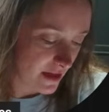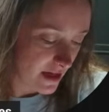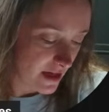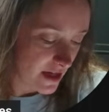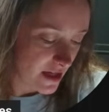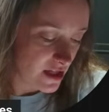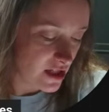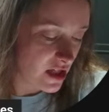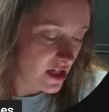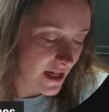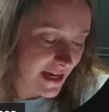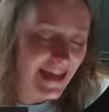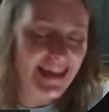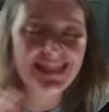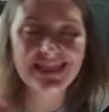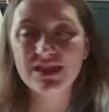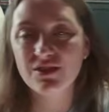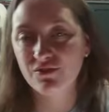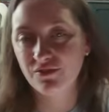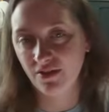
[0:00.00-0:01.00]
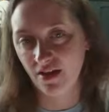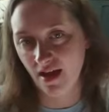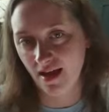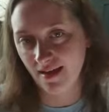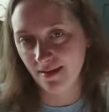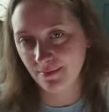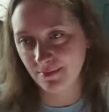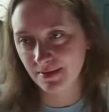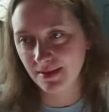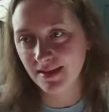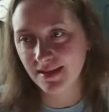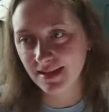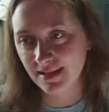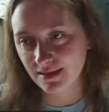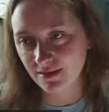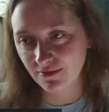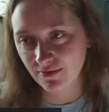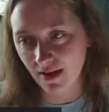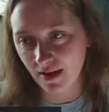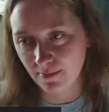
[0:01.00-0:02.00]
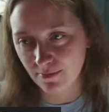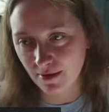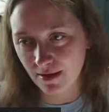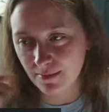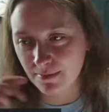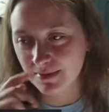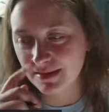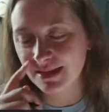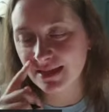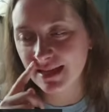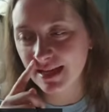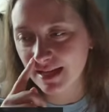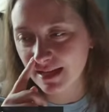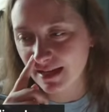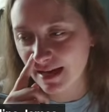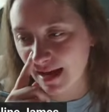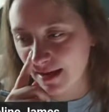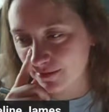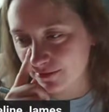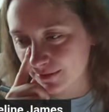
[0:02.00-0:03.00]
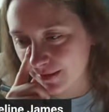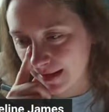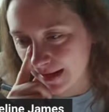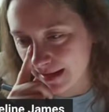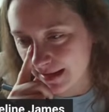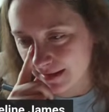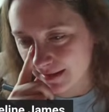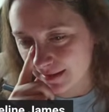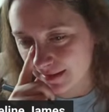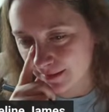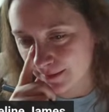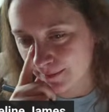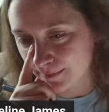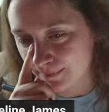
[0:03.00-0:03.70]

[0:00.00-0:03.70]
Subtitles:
You get the vibe. You get the vibe, right? But then they could have like